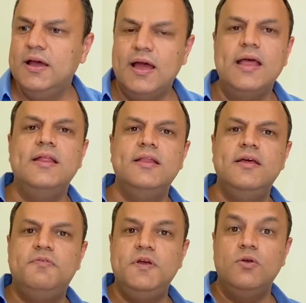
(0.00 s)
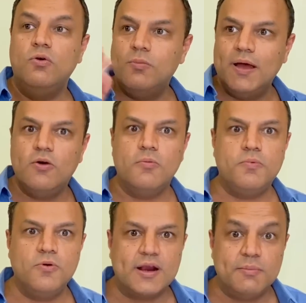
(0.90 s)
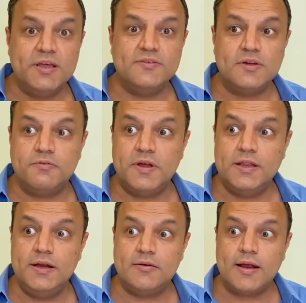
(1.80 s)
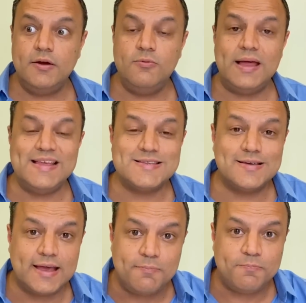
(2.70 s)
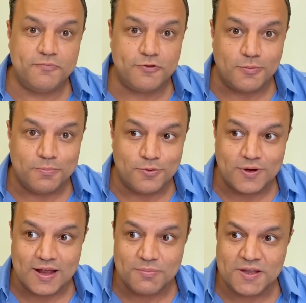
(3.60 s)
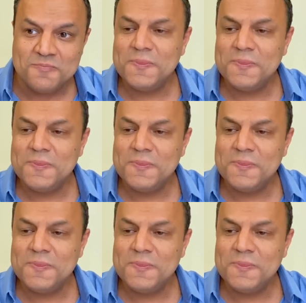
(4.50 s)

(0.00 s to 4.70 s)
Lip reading: and then they feel, oh my god, programming is tough, and they try to escape from programming.